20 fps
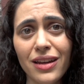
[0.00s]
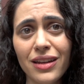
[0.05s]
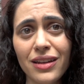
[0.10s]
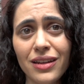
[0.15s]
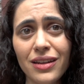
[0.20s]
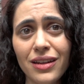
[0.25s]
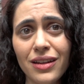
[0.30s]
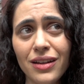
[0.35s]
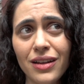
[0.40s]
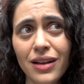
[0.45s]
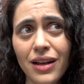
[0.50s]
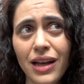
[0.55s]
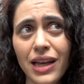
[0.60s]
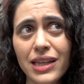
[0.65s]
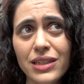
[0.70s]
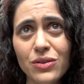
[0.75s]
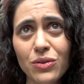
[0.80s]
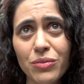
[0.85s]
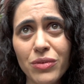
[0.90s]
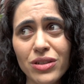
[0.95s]
and
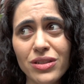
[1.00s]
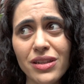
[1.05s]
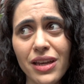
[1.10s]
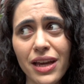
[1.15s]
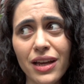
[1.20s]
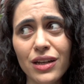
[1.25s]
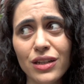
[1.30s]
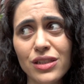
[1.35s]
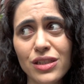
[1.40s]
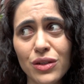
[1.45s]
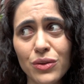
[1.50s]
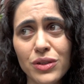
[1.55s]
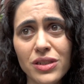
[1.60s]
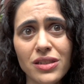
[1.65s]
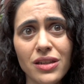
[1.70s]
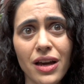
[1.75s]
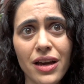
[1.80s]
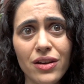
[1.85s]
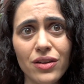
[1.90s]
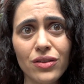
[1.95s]
it's almost like a
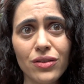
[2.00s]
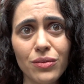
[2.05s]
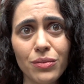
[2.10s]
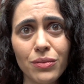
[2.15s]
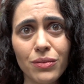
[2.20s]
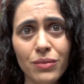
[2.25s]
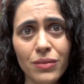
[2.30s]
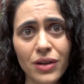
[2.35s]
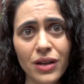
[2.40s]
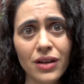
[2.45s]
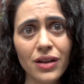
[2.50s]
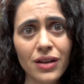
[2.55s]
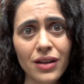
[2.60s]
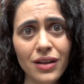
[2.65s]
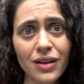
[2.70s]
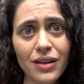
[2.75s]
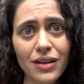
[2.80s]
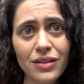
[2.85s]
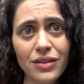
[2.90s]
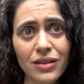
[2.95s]
suicidal
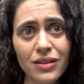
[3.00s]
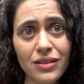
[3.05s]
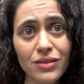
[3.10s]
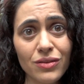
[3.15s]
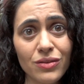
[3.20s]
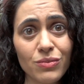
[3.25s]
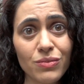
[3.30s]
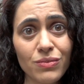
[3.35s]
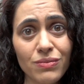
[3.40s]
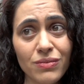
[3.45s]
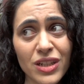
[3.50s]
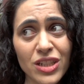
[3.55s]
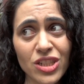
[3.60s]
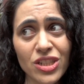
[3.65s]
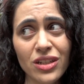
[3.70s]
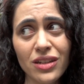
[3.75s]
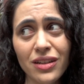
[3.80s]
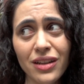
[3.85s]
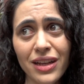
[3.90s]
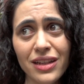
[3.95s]

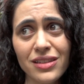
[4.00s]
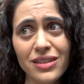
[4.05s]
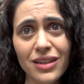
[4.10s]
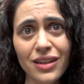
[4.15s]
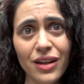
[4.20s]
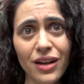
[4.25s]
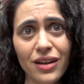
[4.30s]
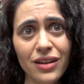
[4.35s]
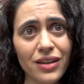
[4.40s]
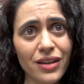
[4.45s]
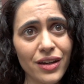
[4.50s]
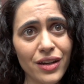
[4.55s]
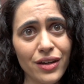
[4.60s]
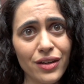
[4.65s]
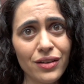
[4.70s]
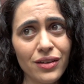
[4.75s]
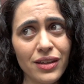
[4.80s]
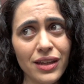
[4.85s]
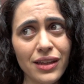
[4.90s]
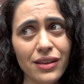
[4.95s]
mission, like to go,
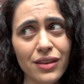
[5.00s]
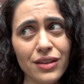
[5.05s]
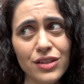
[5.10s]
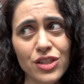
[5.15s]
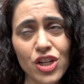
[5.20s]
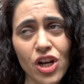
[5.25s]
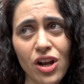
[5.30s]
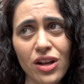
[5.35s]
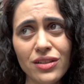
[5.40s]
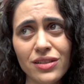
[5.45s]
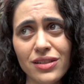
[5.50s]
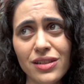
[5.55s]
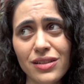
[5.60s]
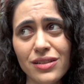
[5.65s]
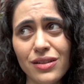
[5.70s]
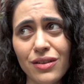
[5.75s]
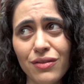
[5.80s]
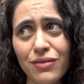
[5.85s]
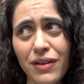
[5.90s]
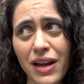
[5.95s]
like the
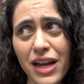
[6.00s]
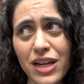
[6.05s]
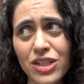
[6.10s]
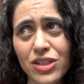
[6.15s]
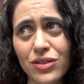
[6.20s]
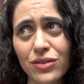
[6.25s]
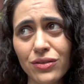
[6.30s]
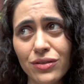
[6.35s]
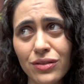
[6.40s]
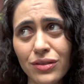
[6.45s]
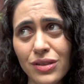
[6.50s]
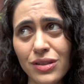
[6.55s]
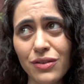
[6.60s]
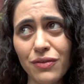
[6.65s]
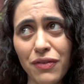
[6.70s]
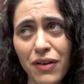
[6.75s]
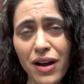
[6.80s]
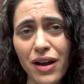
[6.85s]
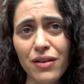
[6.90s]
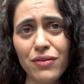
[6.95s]
chances of actual
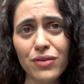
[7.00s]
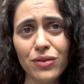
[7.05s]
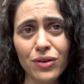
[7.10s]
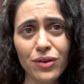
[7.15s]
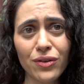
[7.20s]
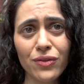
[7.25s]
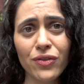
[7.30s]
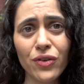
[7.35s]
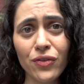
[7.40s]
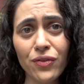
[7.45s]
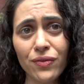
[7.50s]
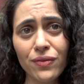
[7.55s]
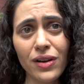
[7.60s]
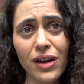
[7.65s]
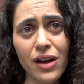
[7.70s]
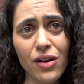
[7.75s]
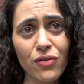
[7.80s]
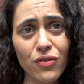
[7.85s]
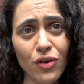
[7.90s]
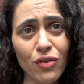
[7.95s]
survival
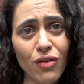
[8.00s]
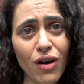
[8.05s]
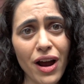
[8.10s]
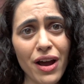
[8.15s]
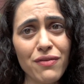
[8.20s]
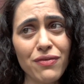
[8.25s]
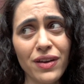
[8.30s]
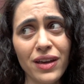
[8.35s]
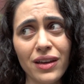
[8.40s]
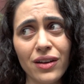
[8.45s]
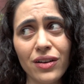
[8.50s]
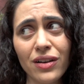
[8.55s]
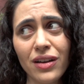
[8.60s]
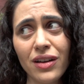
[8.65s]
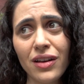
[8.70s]
of arriving